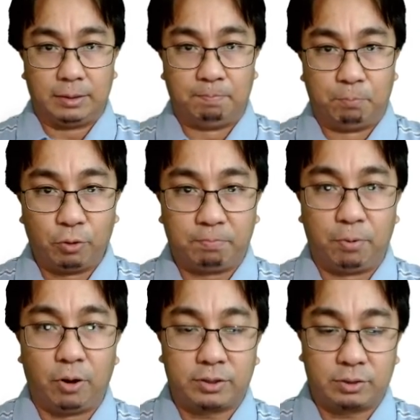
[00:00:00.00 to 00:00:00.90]
both
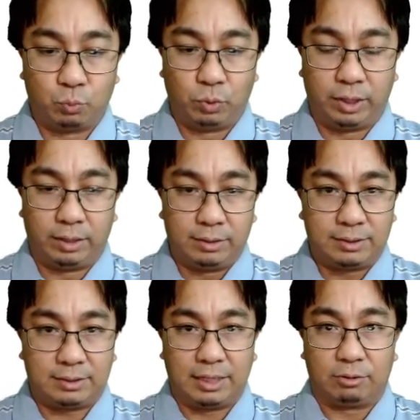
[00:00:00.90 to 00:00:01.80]
blocks will
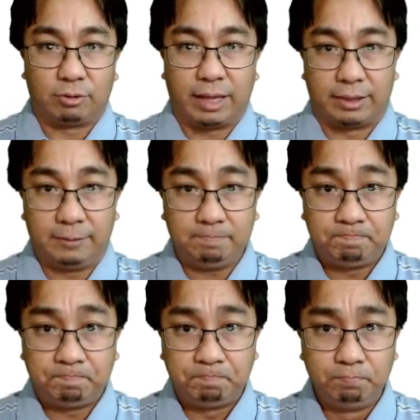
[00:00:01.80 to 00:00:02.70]
stick together
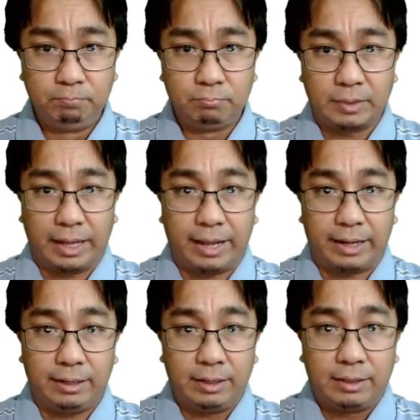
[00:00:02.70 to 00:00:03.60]

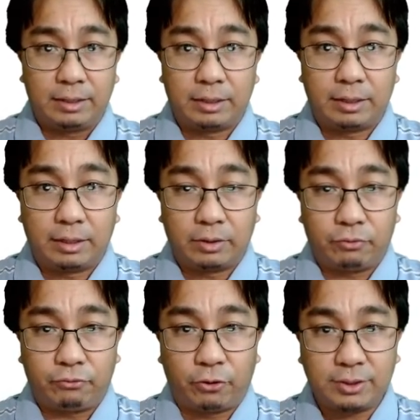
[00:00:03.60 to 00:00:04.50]
and
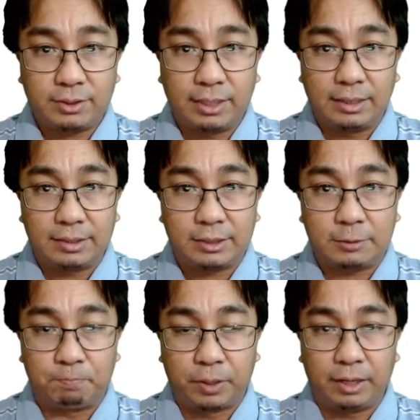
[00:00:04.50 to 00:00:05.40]
forcing the
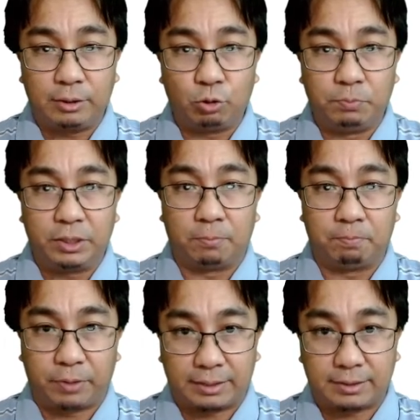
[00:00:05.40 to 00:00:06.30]
spring to be
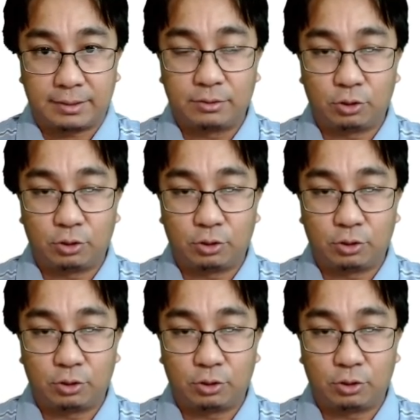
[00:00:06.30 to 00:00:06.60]
compressed.